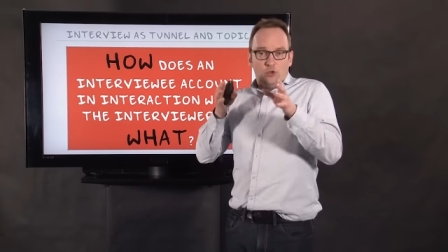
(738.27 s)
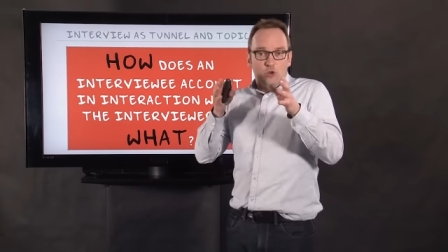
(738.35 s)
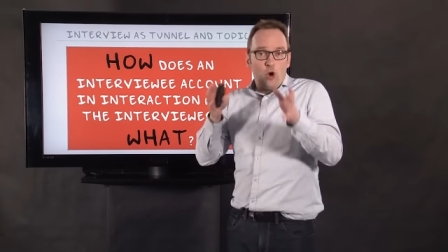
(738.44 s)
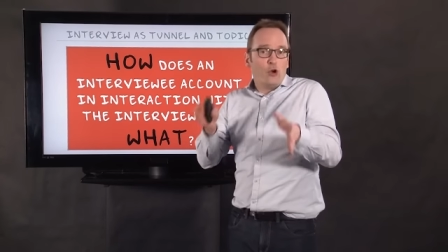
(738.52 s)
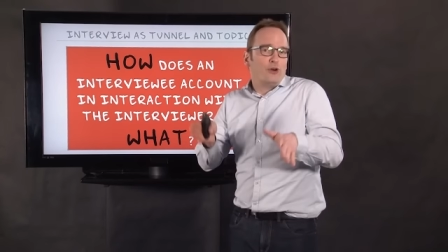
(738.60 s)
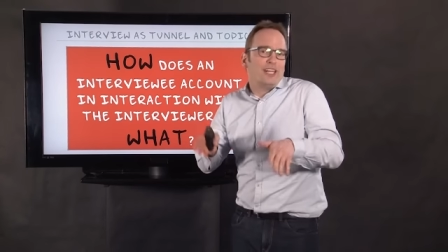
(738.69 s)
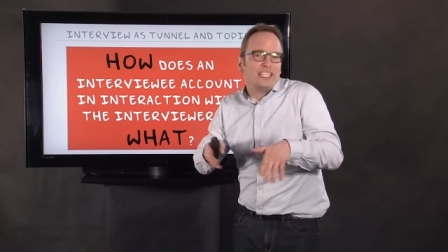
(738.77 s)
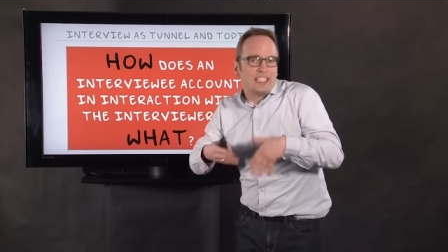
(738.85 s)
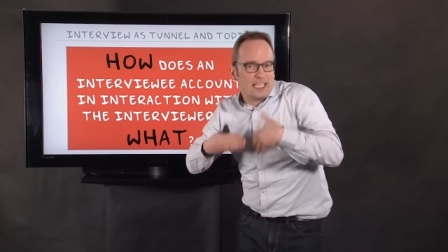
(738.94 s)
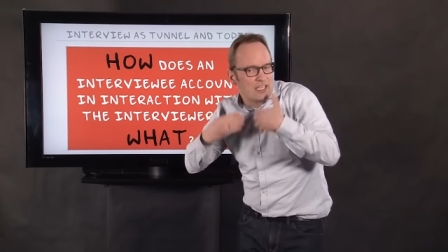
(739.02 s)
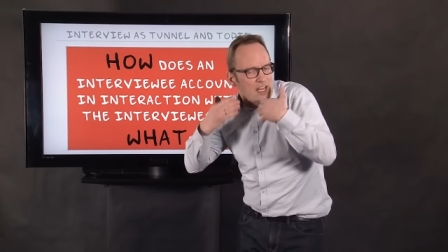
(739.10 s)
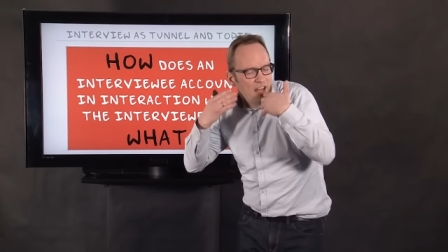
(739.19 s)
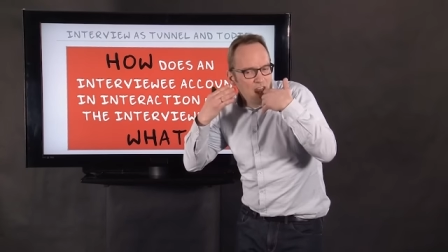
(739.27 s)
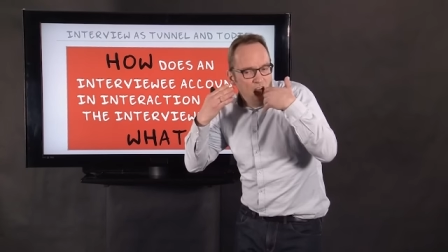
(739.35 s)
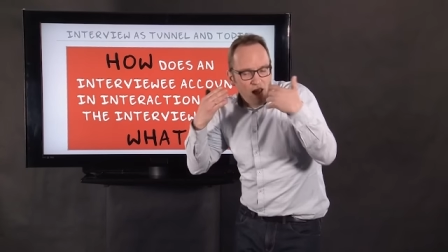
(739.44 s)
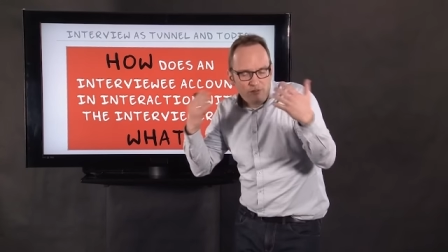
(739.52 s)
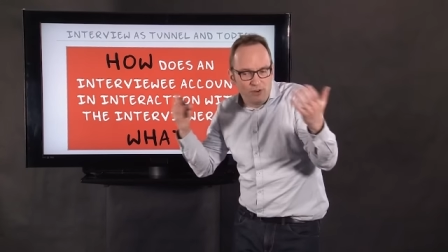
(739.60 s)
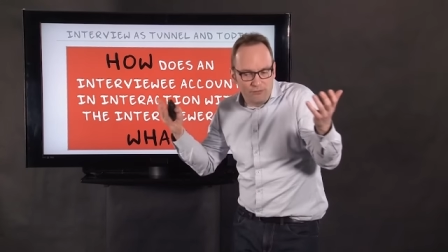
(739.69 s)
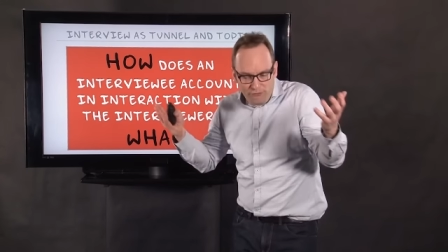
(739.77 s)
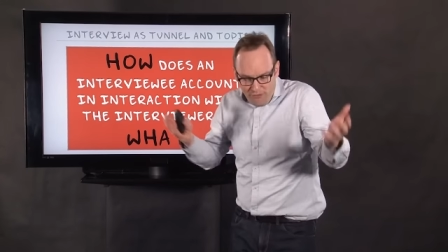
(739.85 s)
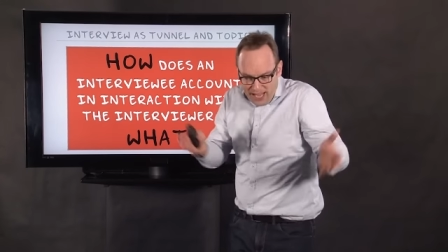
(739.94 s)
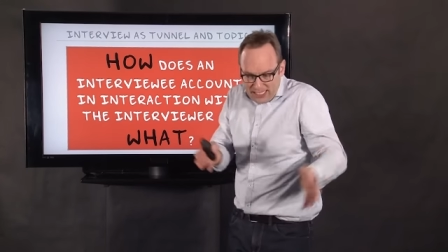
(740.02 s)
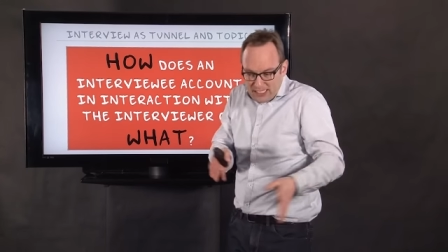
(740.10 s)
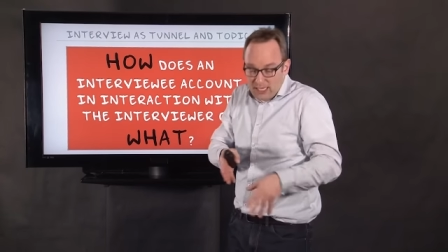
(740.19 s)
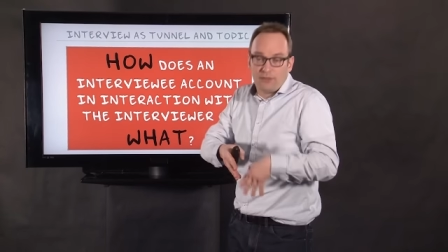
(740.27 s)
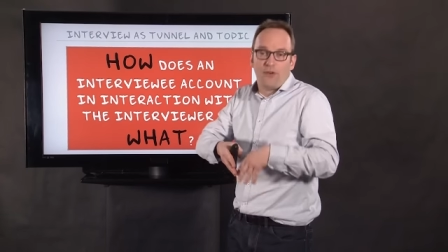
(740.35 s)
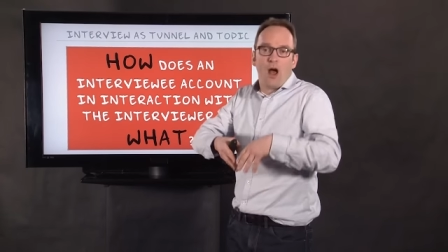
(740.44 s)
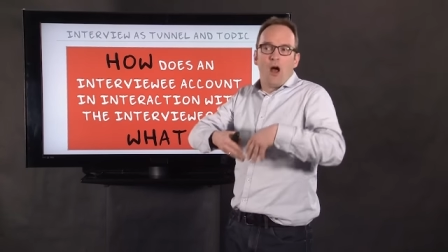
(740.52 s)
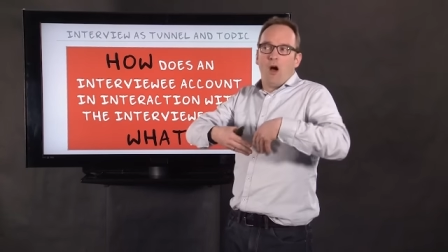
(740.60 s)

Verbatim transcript: nor is it an unreflexive,